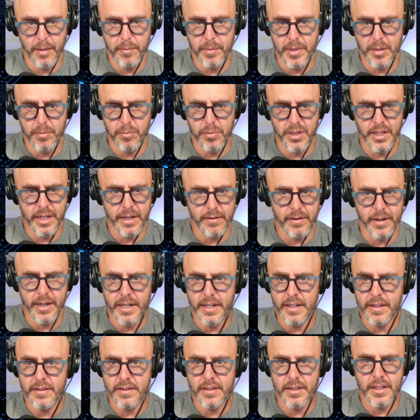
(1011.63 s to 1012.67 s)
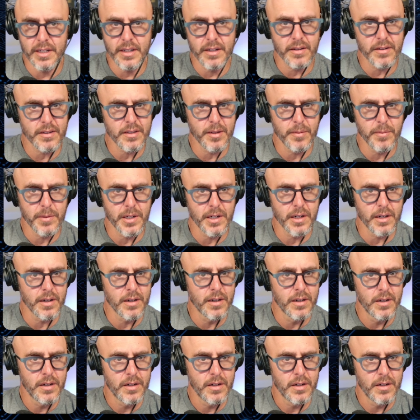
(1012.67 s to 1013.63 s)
I bet Playwright is in here somewhere.